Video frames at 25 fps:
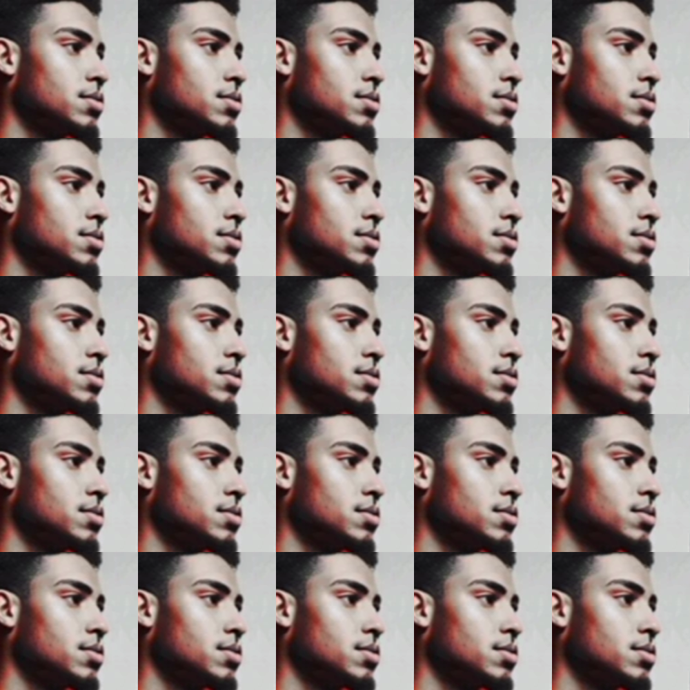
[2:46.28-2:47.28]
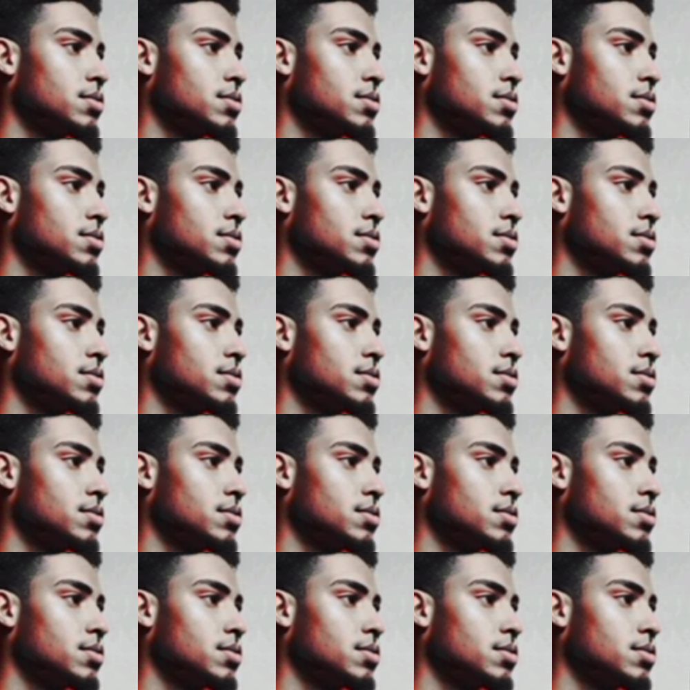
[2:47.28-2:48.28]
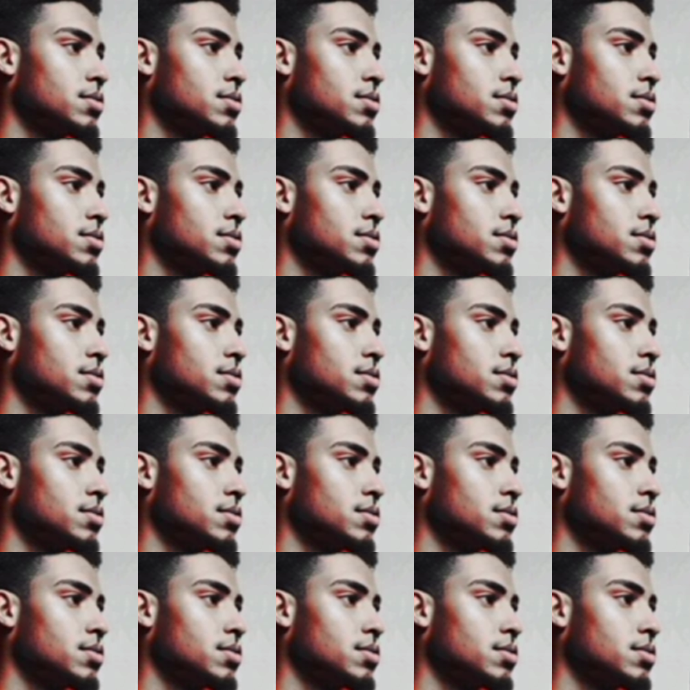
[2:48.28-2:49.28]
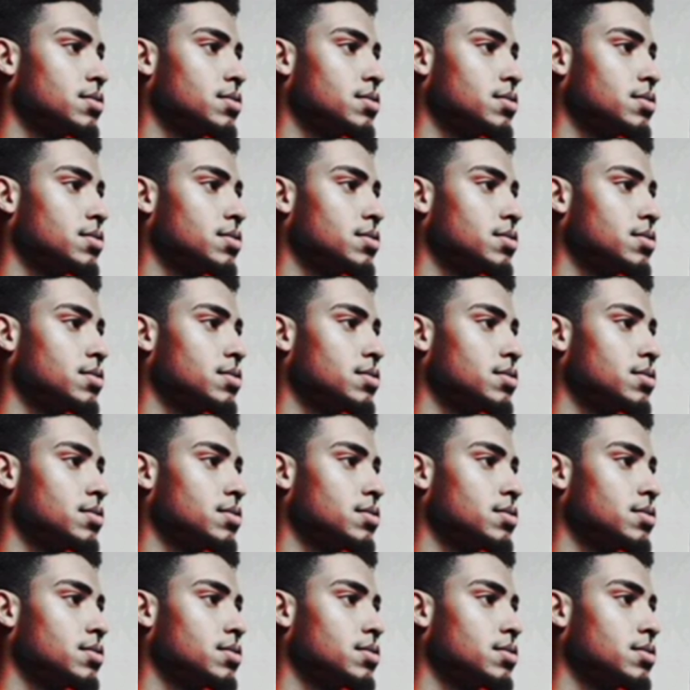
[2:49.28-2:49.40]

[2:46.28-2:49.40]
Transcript: (no lip movement)